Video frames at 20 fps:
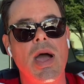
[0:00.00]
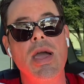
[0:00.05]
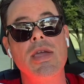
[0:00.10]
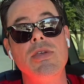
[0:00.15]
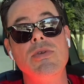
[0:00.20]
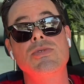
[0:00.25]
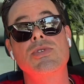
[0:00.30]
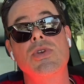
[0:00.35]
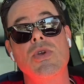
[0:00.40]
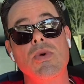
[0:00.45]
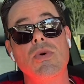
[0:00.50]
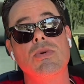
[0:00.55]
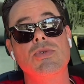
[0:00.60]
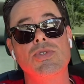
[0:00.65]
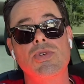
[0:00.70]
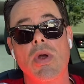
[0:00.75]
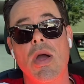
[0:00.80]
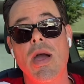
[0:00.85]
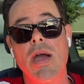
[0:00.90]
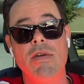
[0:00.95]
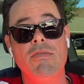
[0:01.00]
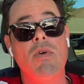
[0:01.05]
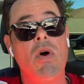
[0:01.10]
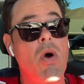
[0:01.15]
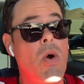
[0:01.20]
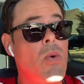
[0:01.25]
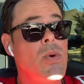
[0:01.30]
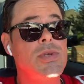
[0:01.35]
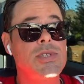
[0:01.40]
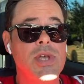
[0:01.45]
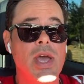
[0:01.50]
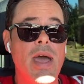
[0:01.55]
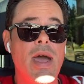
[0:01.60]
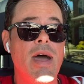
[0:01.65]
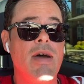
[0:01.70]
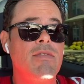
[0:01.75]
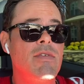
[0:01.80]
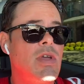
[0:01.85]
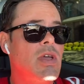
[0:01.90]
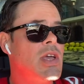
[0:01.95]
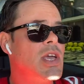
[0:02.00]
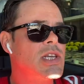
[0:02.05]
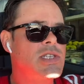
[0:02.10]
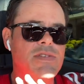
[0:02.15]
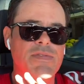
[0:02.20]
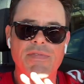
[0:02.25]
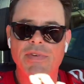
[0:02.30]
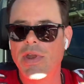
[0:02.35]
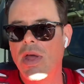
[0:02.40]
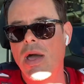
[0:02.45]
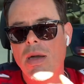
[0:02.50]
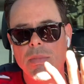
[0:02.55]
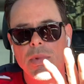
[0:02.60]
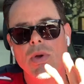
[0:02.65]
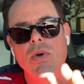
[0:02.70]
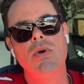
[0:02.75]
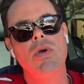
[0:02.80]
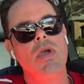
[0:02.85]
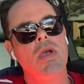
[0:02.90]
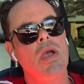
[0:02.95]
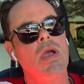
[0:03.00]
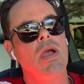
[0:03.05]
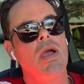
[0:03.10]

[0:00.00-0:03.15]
I use Google Drive, always have. It's phenomenal.